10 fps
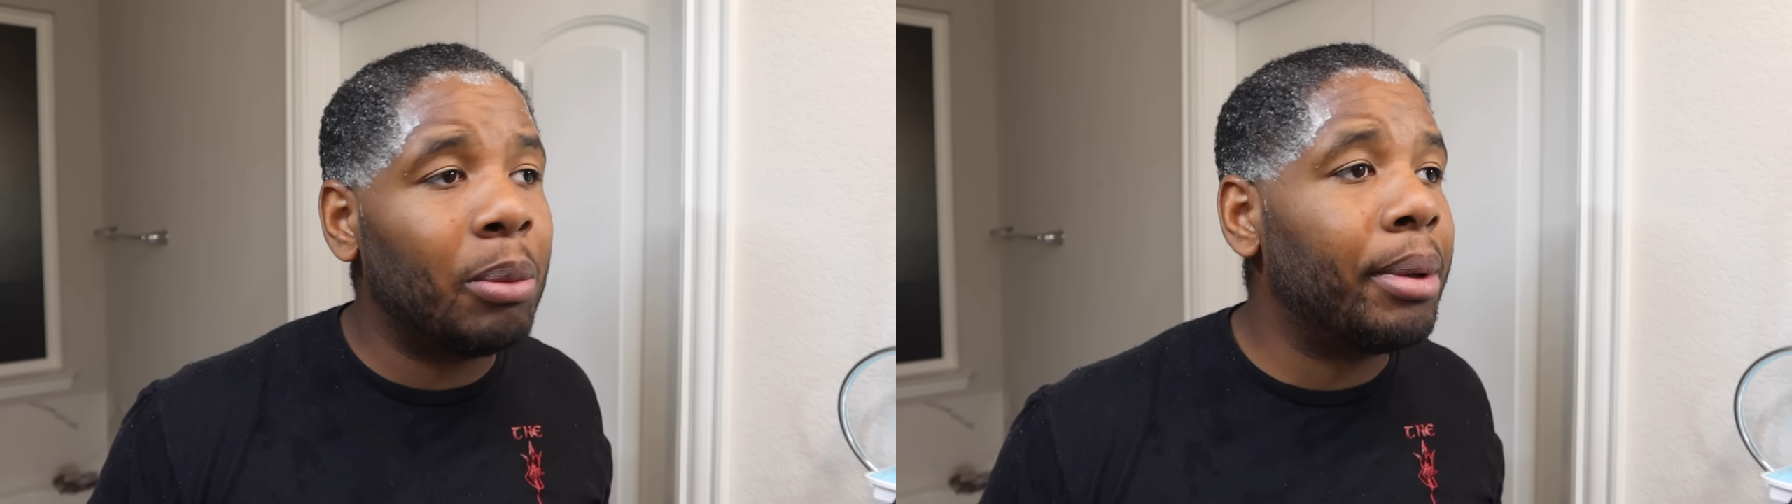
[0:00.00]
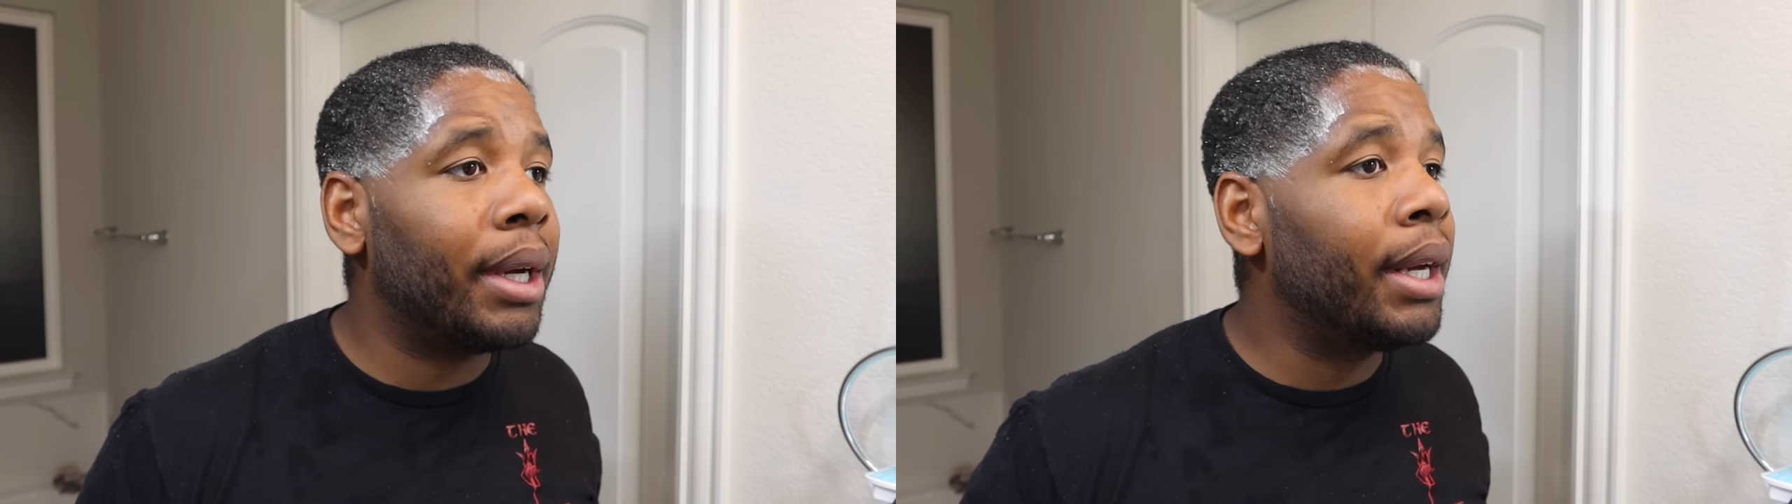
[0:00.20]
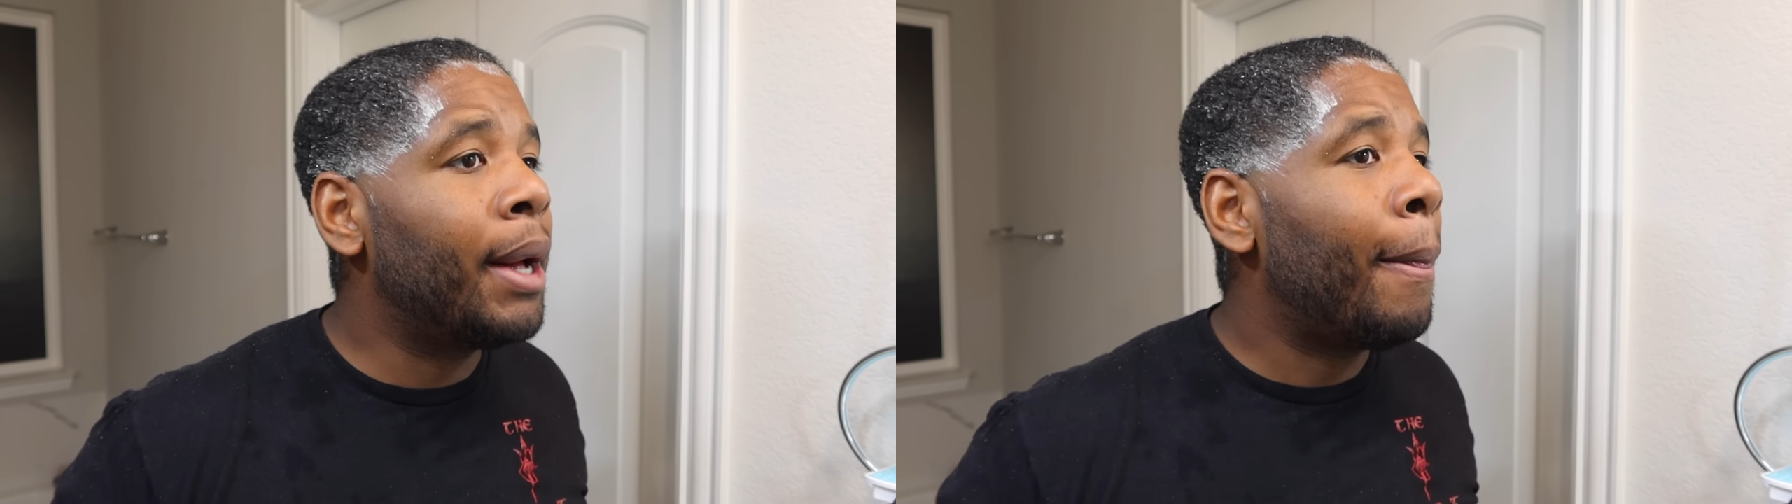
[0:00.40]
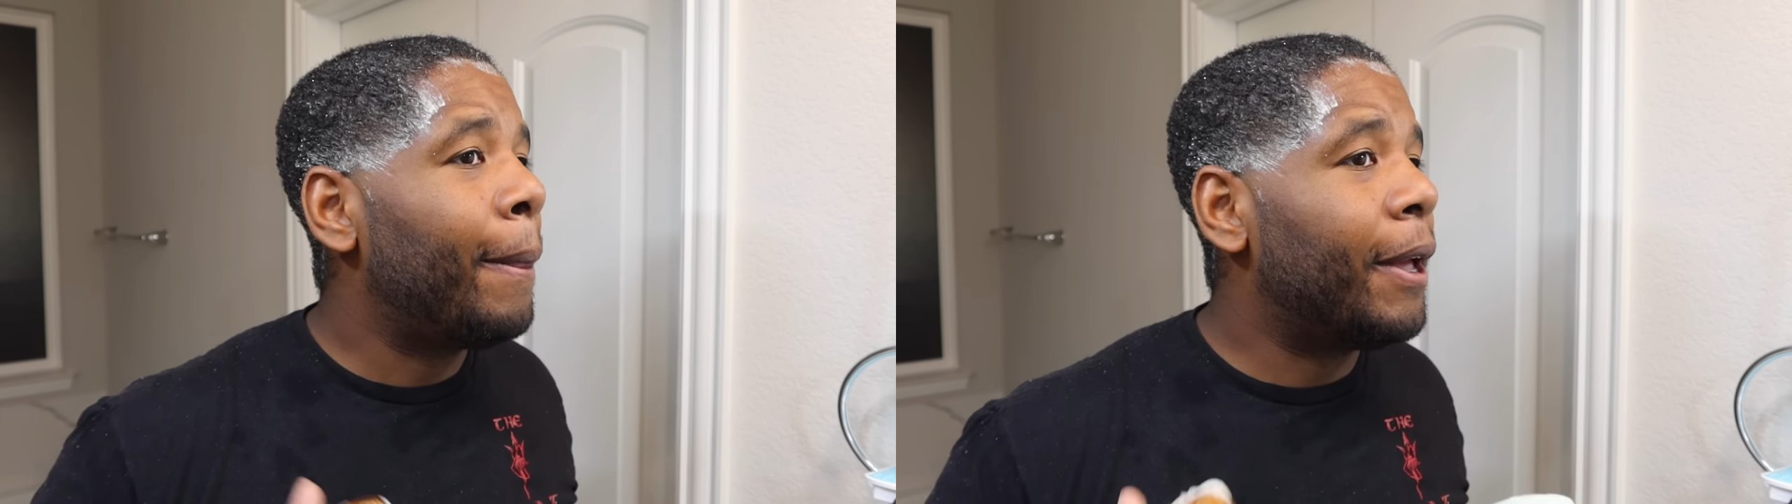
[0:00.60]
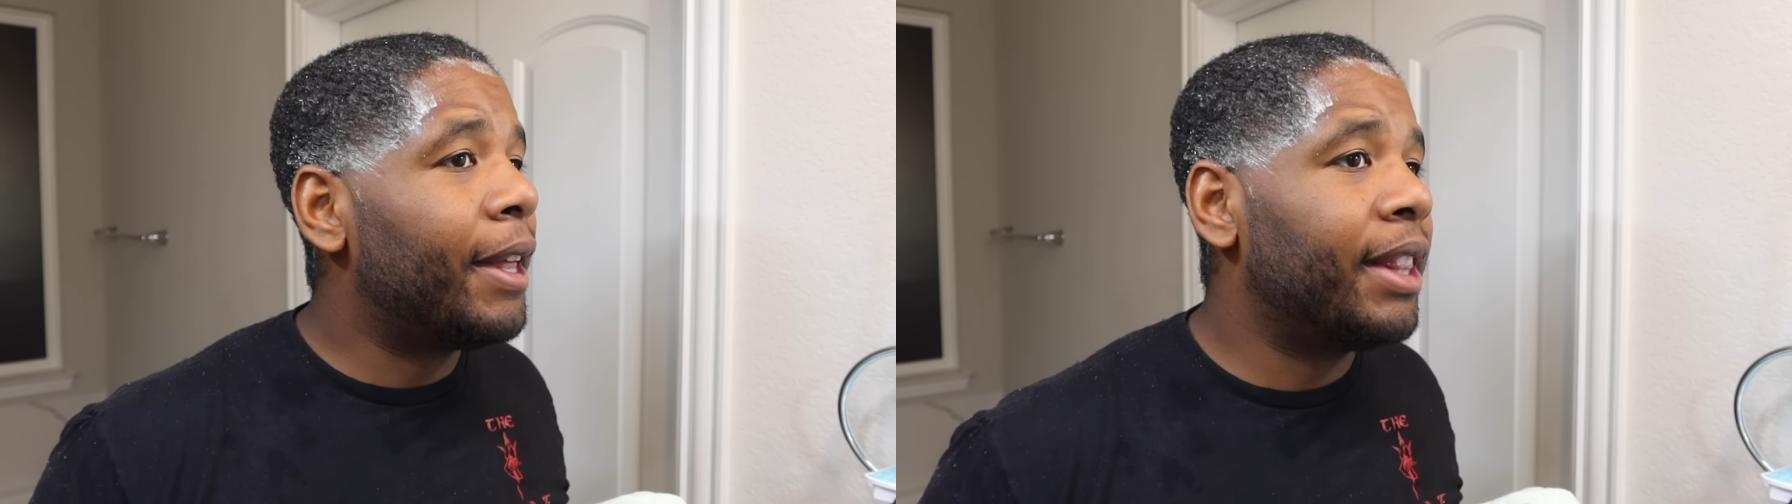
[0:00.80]
But
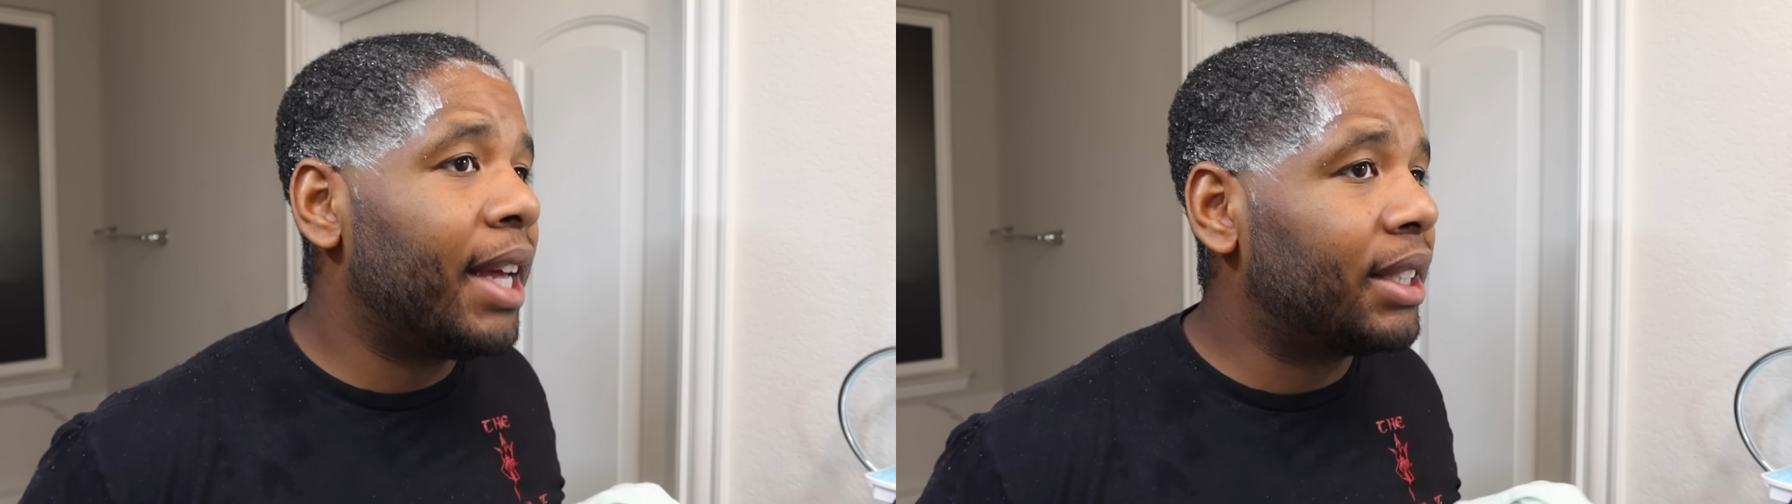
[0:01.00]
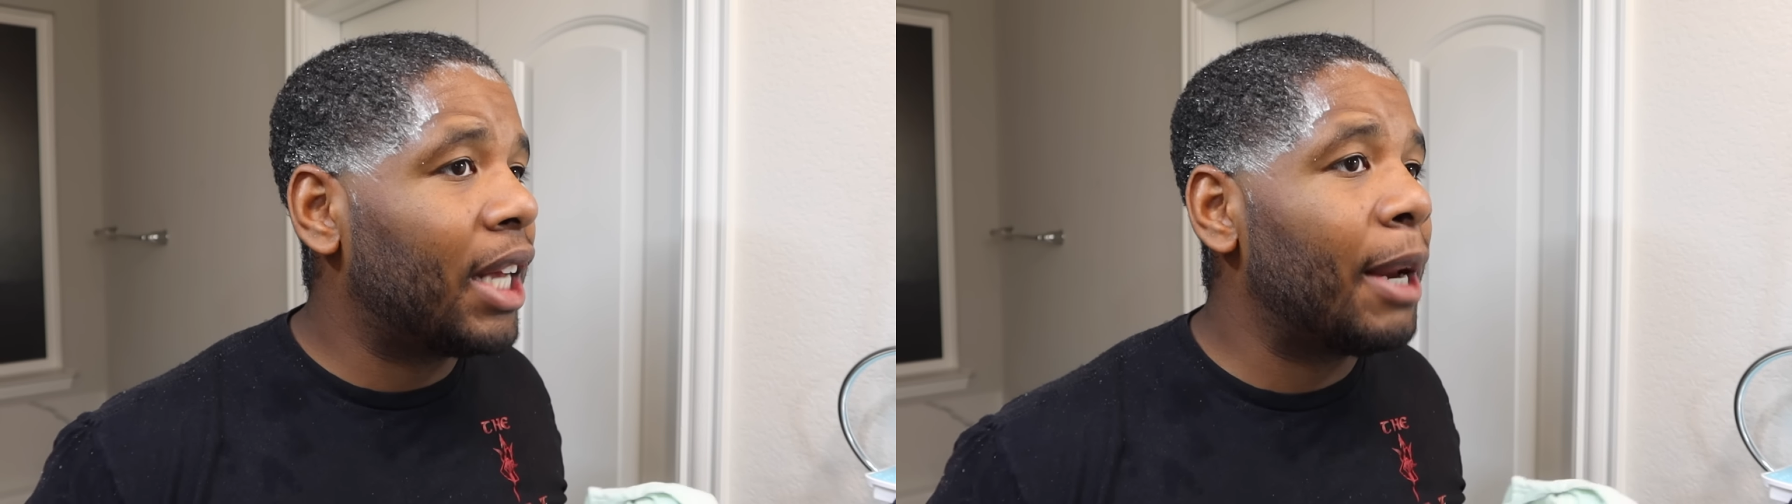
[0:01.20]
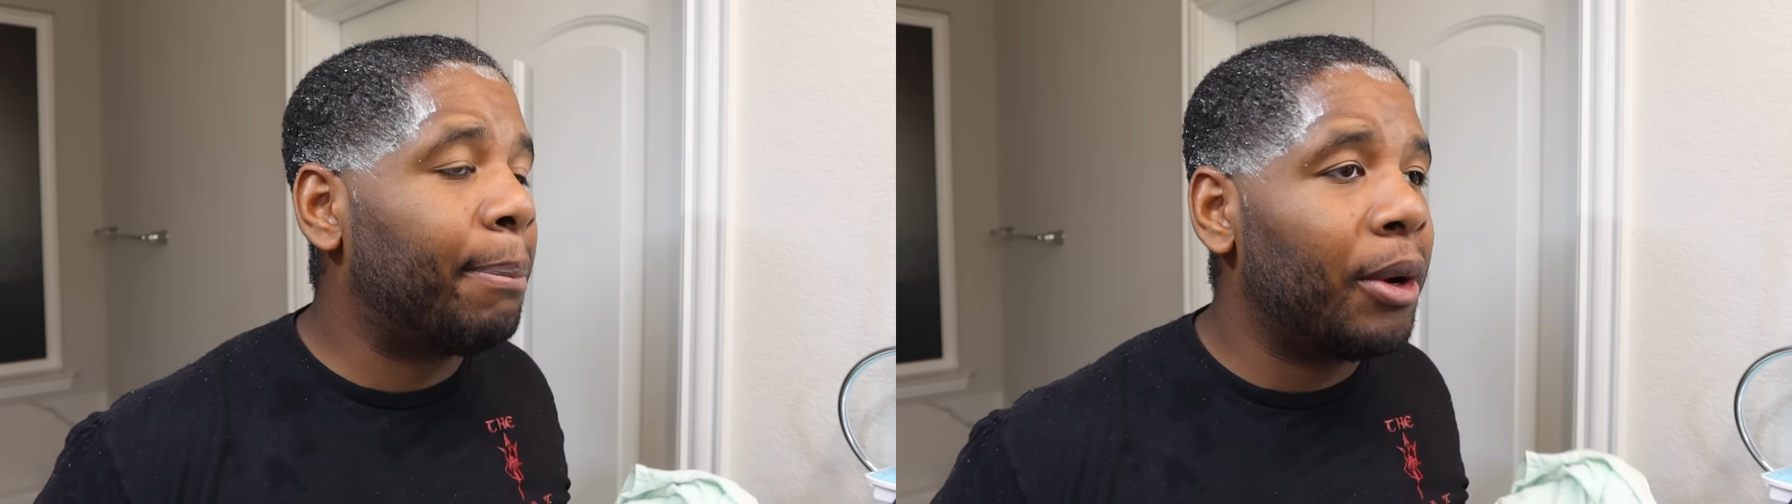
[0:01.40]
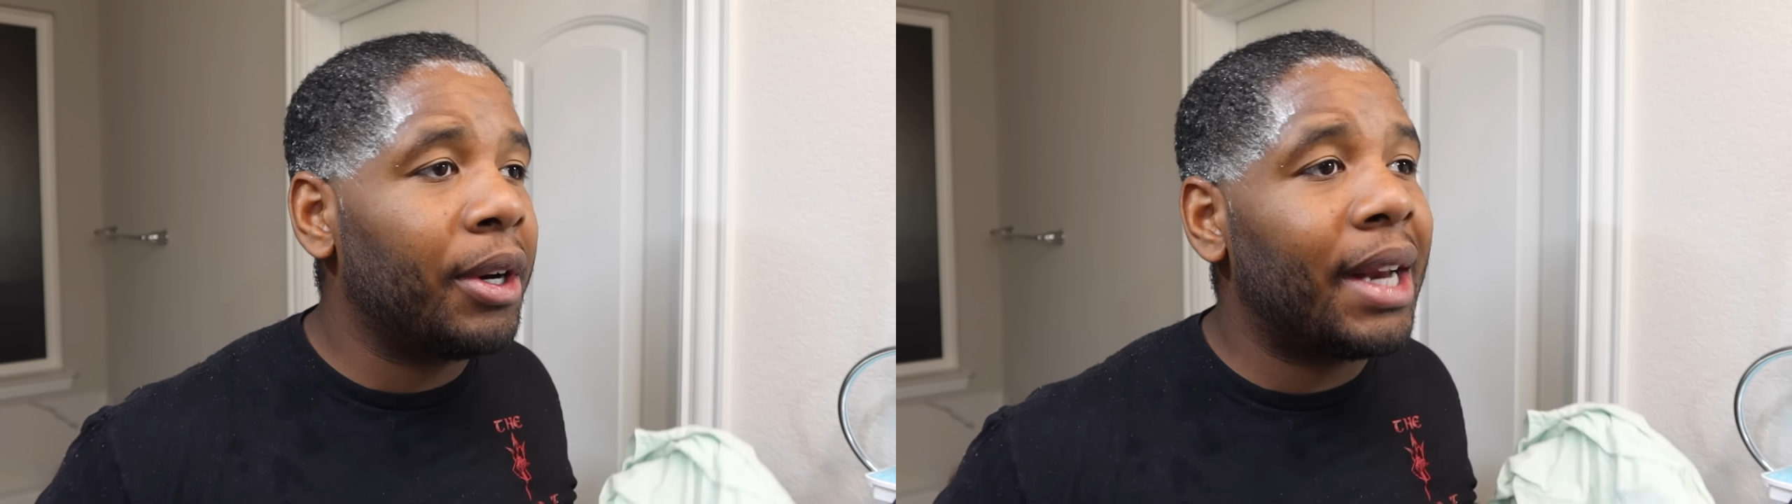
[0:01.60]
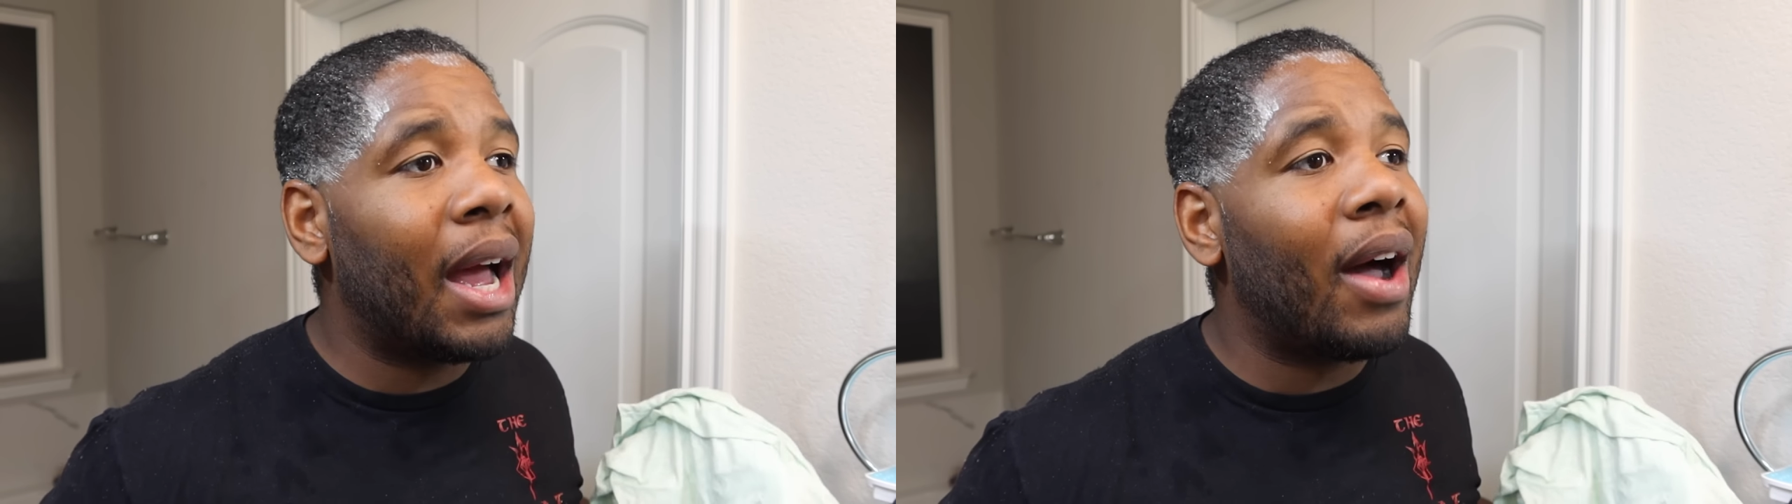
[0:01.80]
that taper,
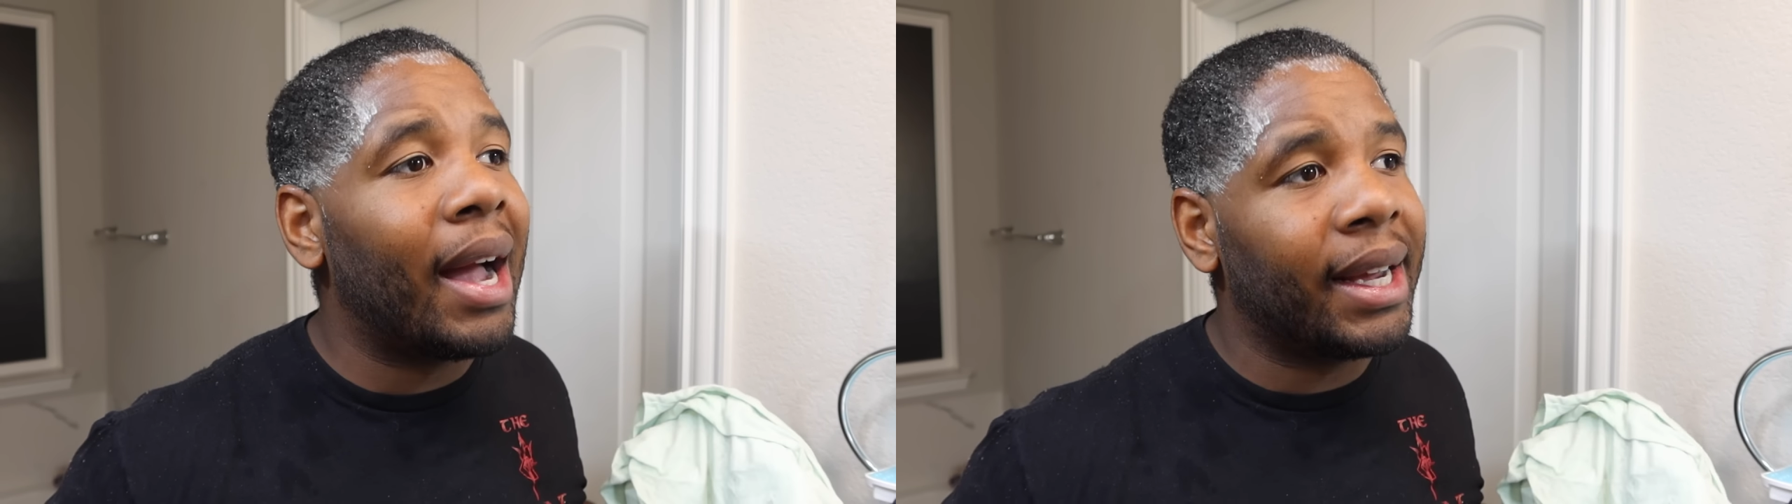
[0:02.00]
now